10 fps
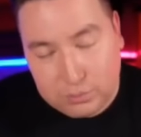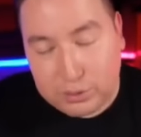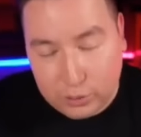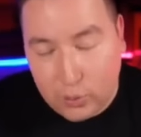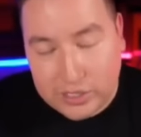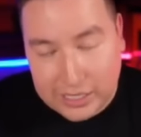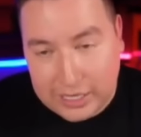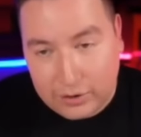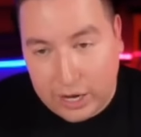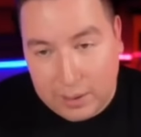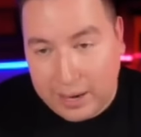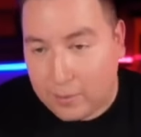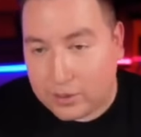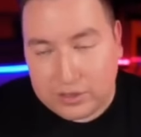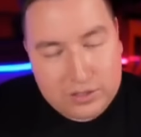but the ones they later came out
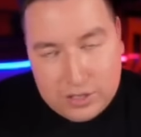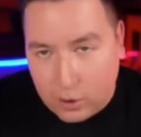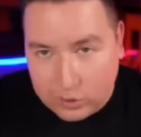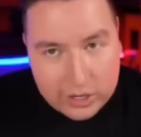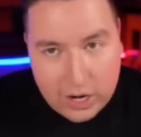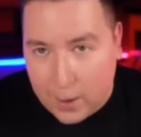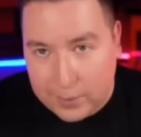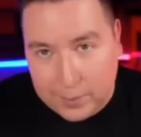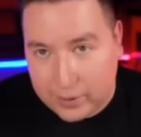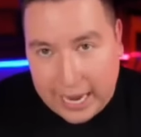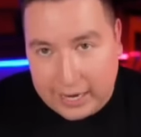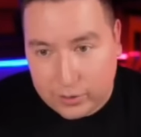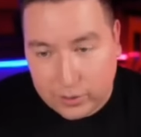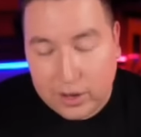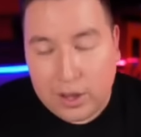with, don't look comic book
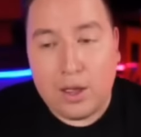accurate.